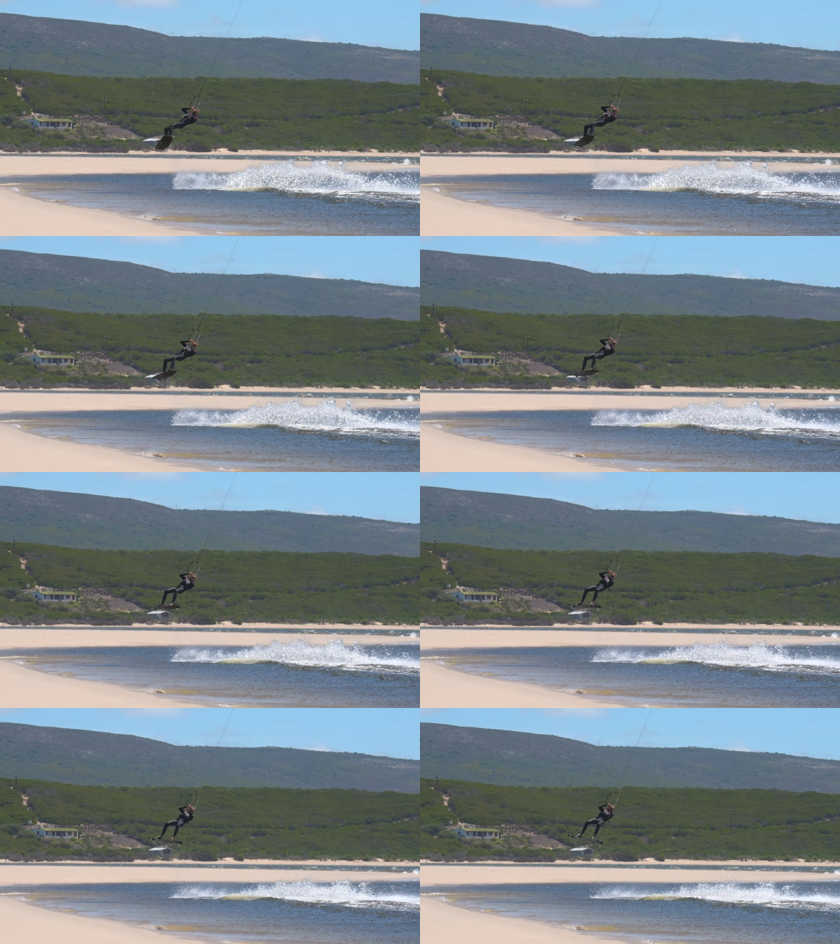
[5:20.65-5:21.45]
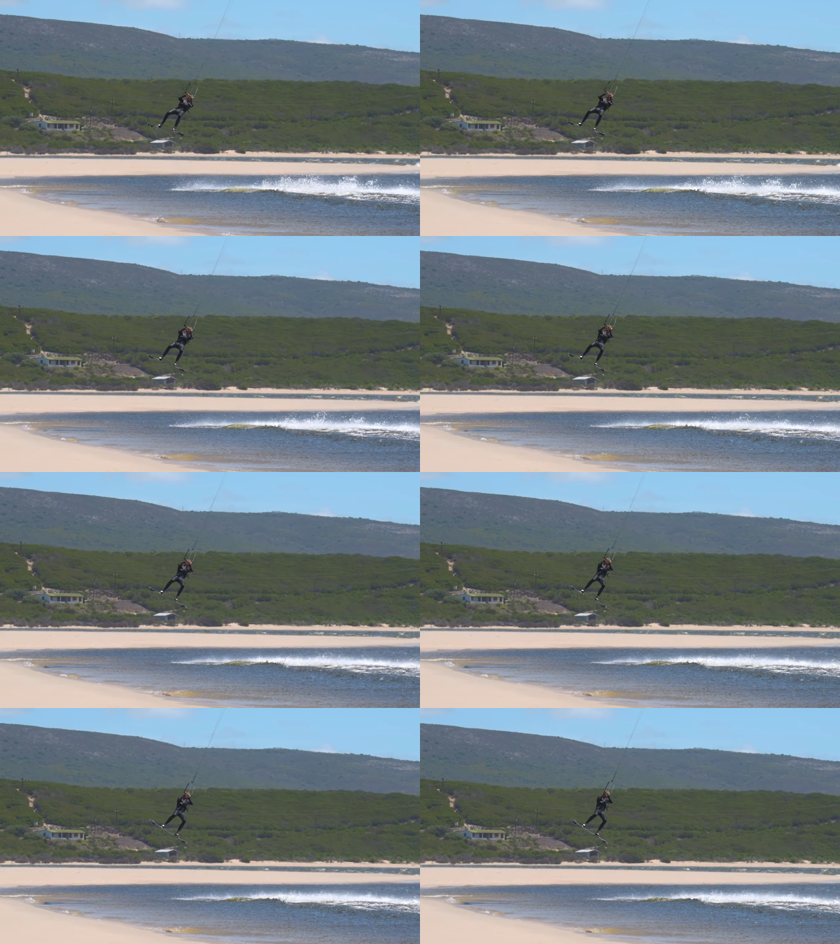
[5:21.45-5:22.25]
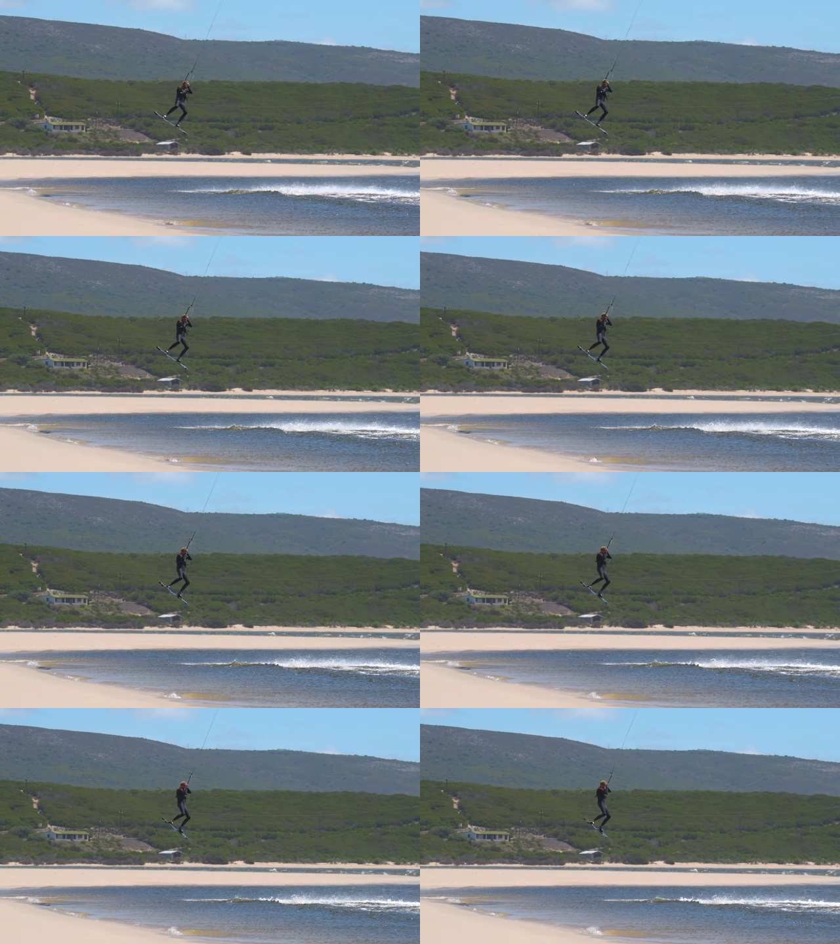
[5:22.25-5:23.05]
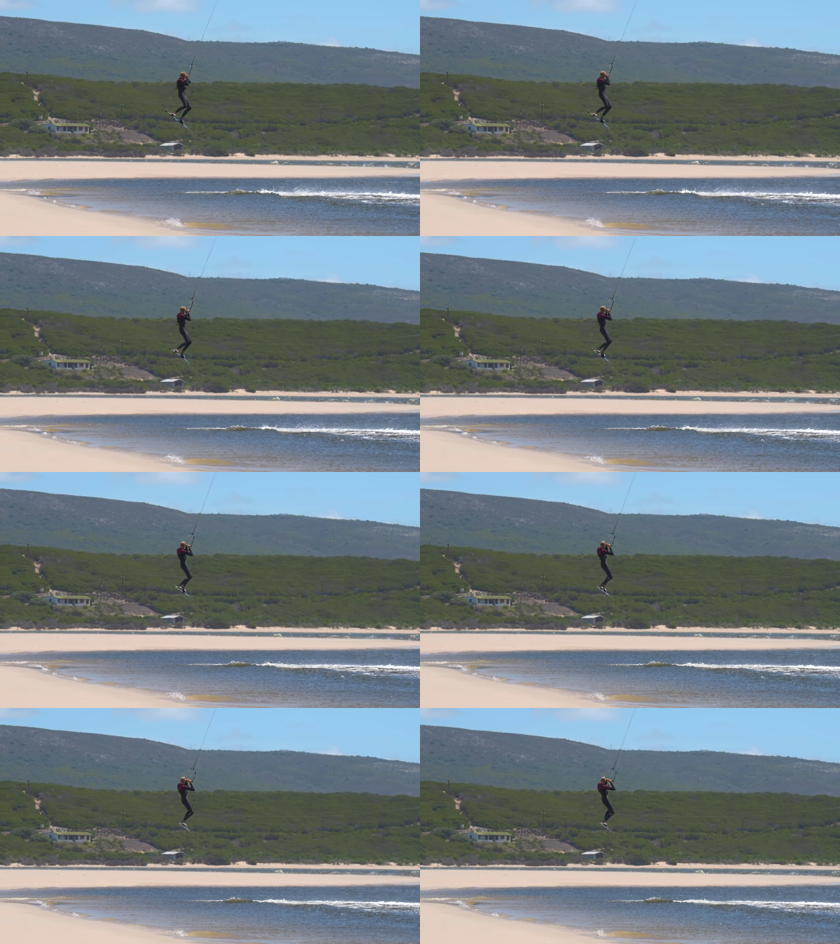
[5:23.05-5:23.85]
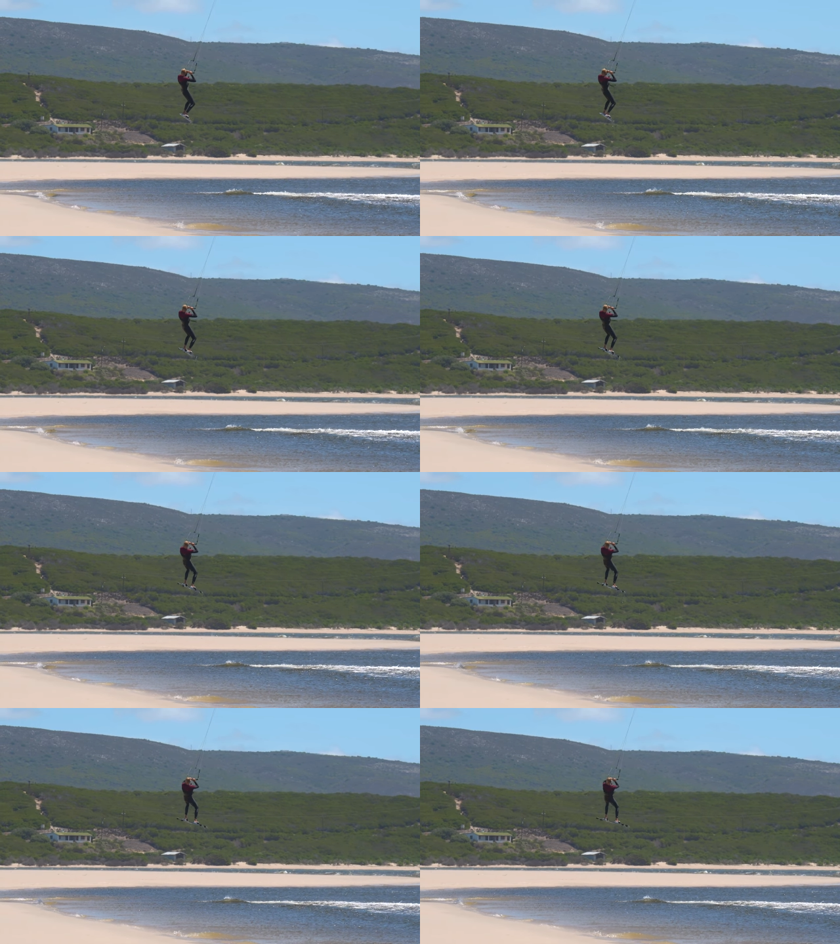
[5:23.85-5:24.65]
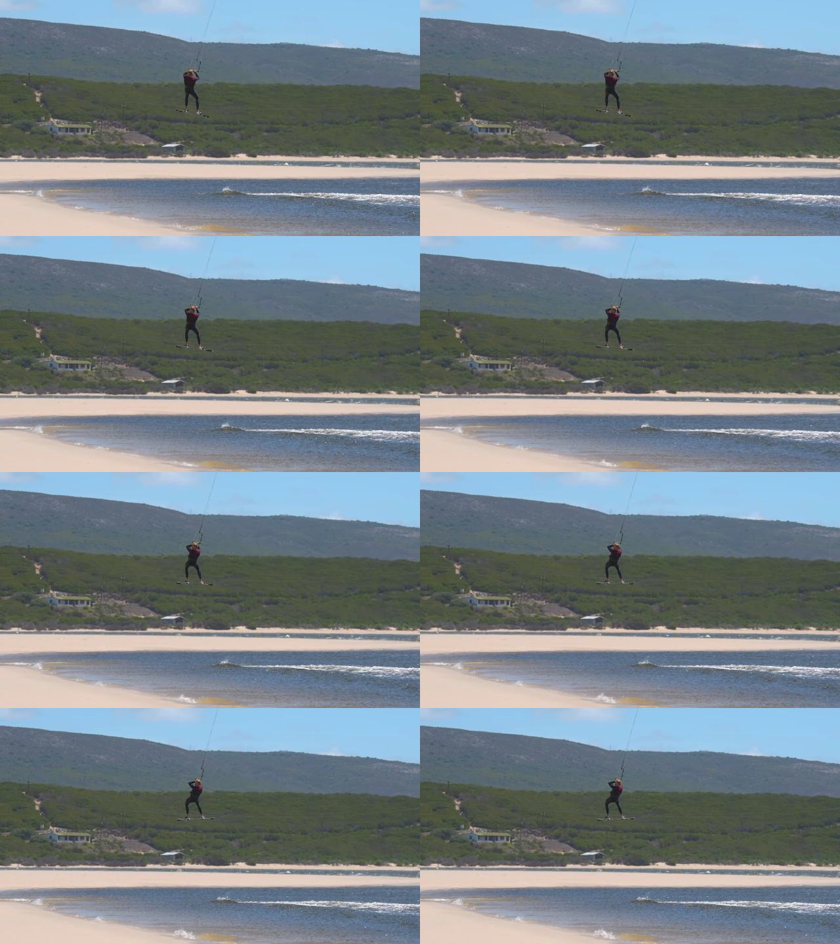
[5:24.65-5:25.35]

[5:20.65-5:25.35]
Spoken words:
[unreadable: no face in view]